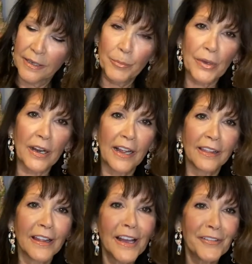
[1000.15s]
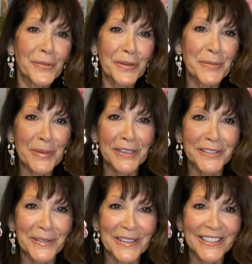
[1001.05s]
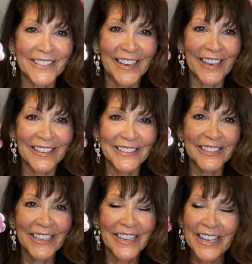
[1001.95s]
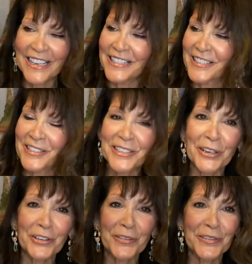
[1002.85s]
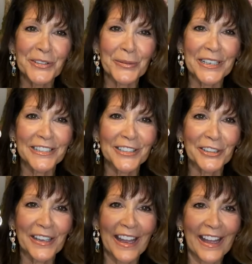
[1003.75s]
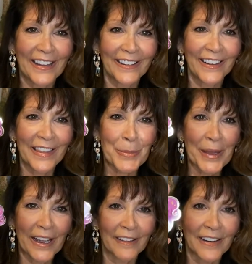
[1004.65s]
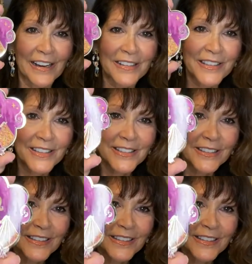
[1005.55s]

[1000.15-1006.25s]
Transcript: But I love it when the pins are this size, because they're so neat to look at in the backgrounds.